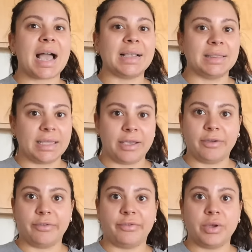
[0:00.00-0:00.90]
I
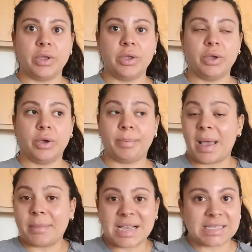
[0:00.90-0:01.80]
live
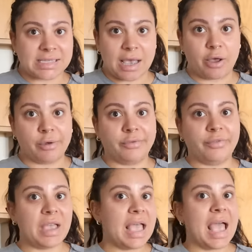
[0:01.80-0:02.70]
by myself